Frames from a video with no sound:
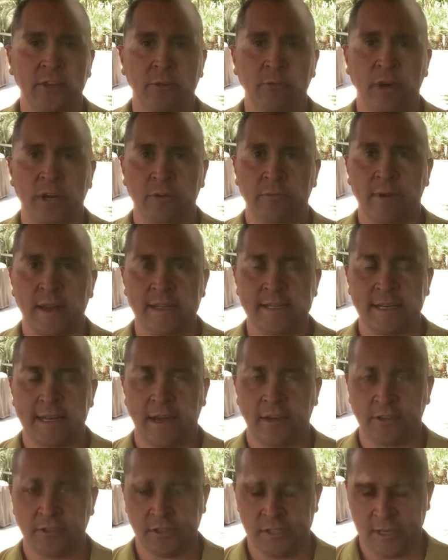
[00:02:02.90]
you want to rent it
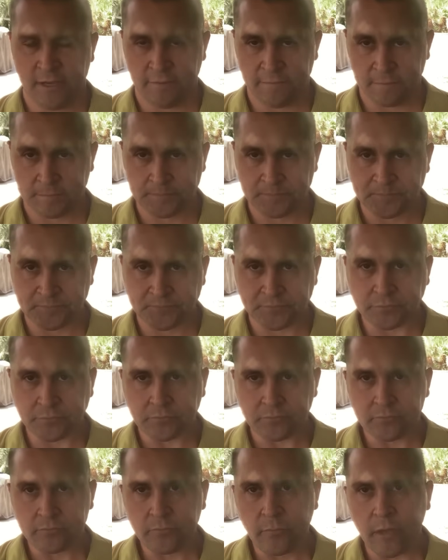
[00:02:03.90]
out yourself.
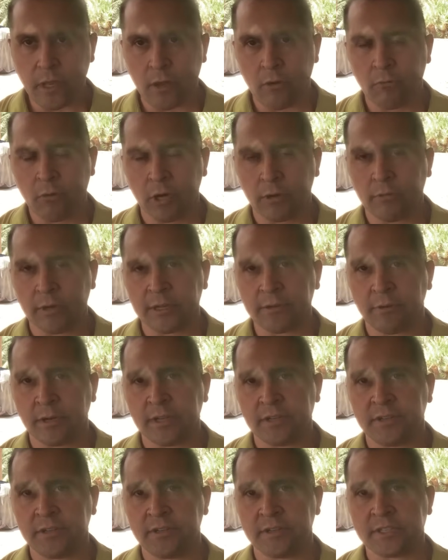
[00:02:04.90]
Well, what you want
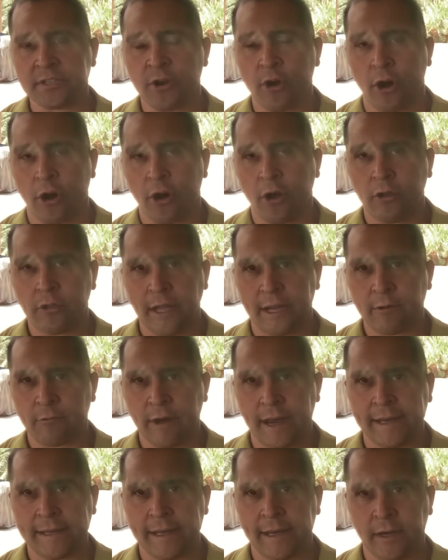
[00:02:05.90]
to do is call like
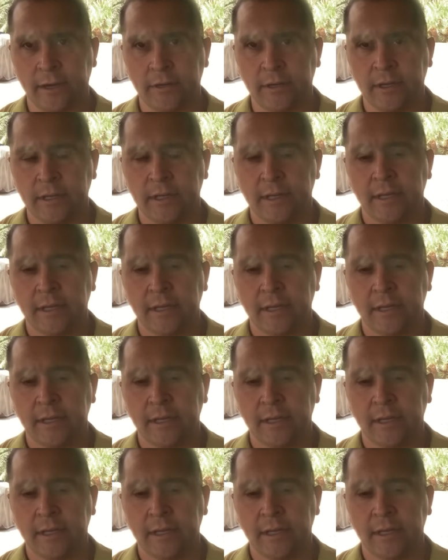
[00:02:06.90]
right now,